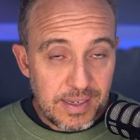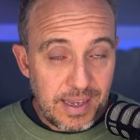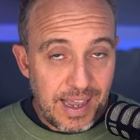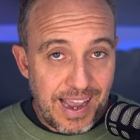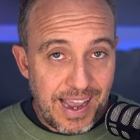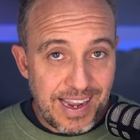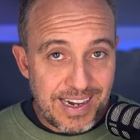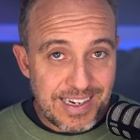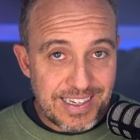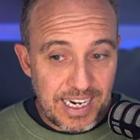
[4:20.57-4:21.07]

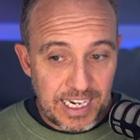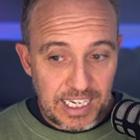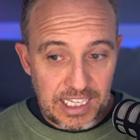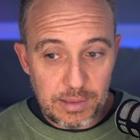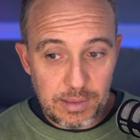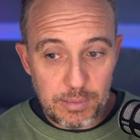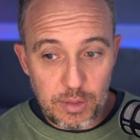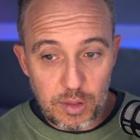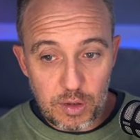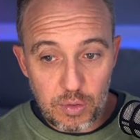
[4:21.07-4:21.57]
and taking
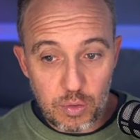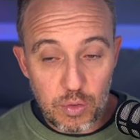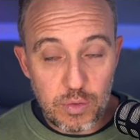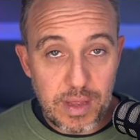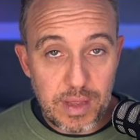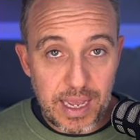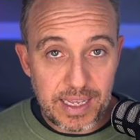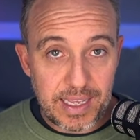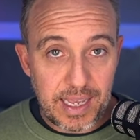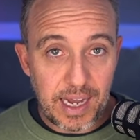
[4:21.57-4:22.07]
them through
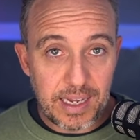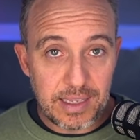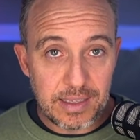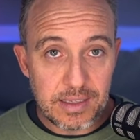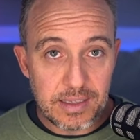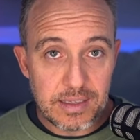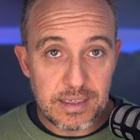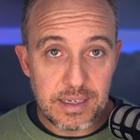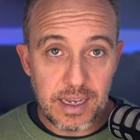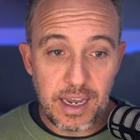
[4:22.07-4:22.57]
that
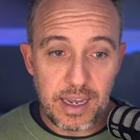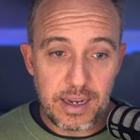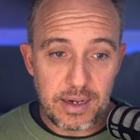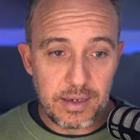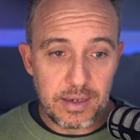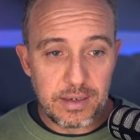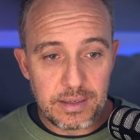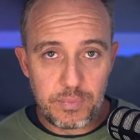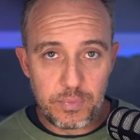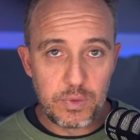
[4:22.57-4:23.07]
cadence.
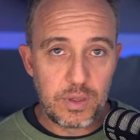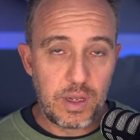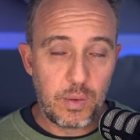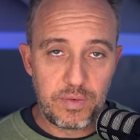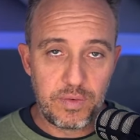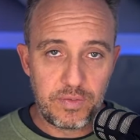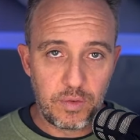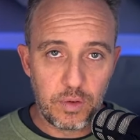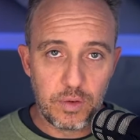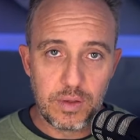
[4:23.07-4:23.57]
And you know,
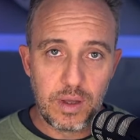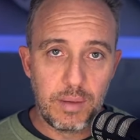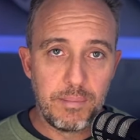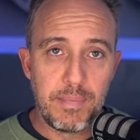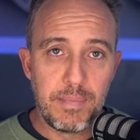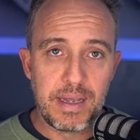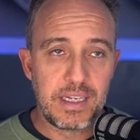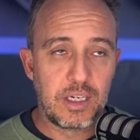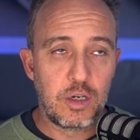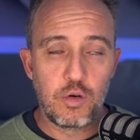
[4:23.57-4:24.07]
we've got um,
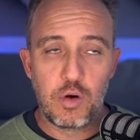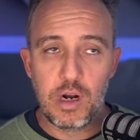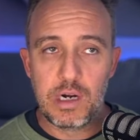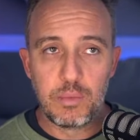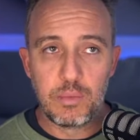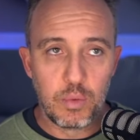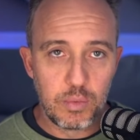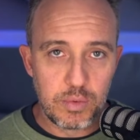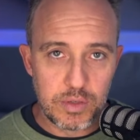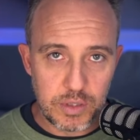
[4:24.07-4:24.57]

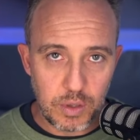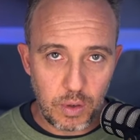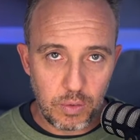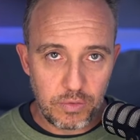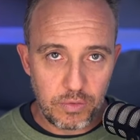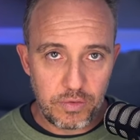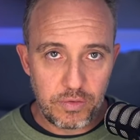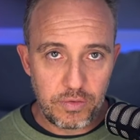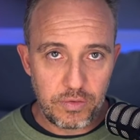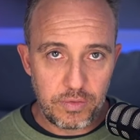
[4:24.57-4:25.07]
incredible
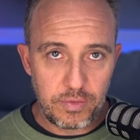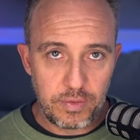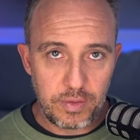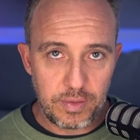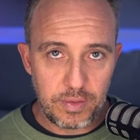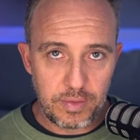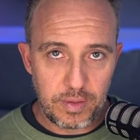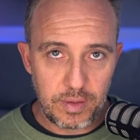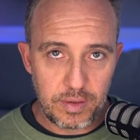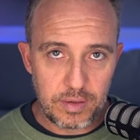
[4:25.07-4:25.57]
results
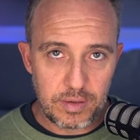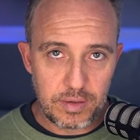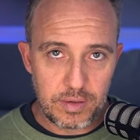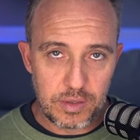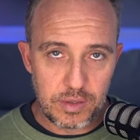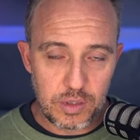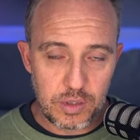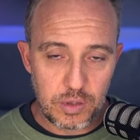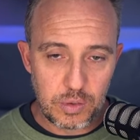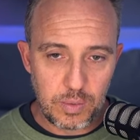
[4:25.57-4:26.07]
the,
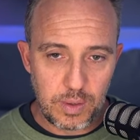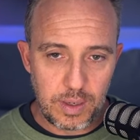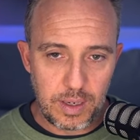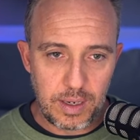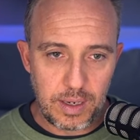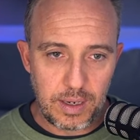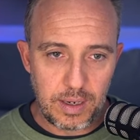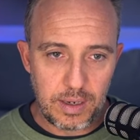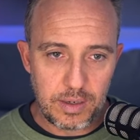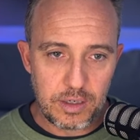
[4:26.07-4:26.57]
the, to
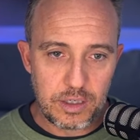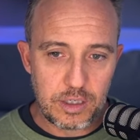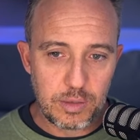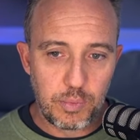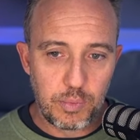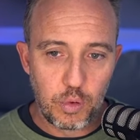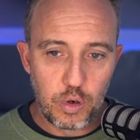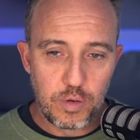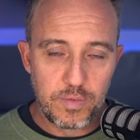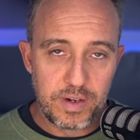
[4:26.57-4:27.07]
uh, to
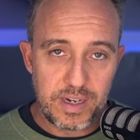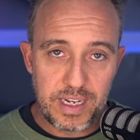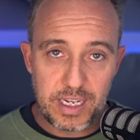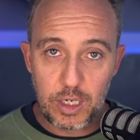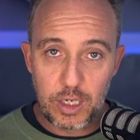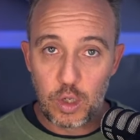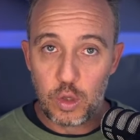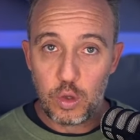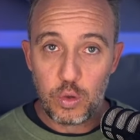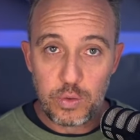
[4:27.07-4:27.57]
prove it,
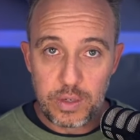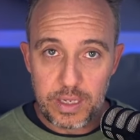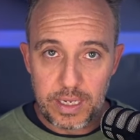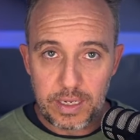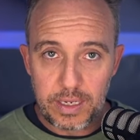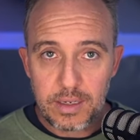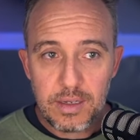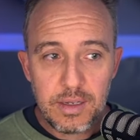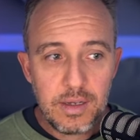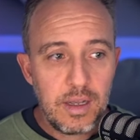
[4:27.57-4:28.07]
including
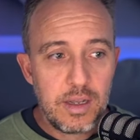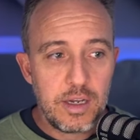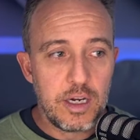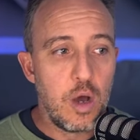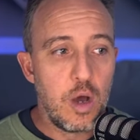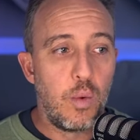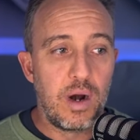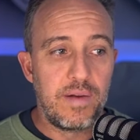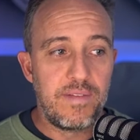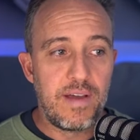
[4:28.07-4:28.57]
you know
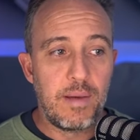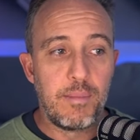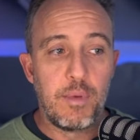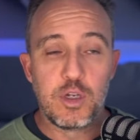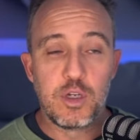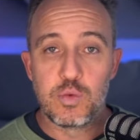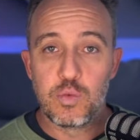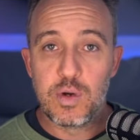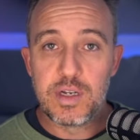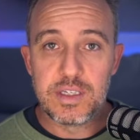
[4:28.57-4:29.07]
one of our
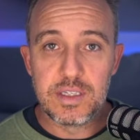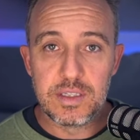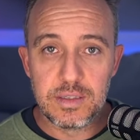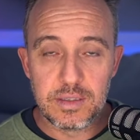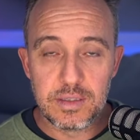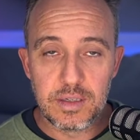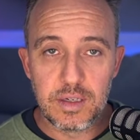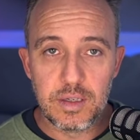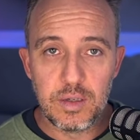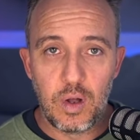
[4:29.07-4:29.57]
most
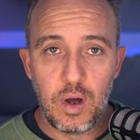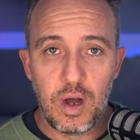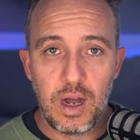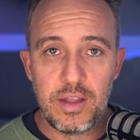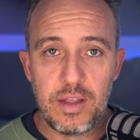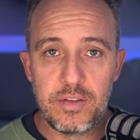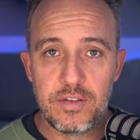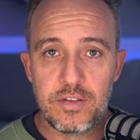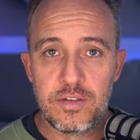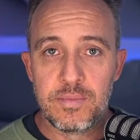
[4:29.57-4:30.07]
recent
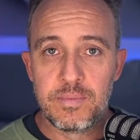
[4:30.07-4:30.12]
clients.